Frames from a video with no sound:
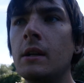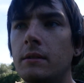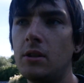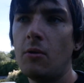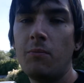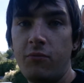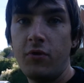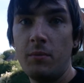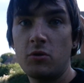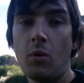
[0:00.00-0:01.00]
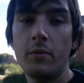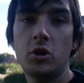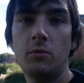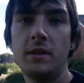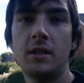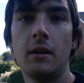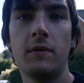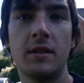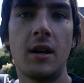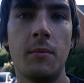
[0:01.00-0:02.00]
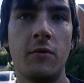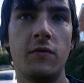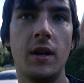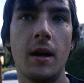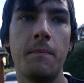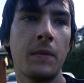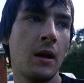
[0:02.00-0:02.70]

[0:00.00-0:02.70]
so pretty much what we should be seeing for this time of the year.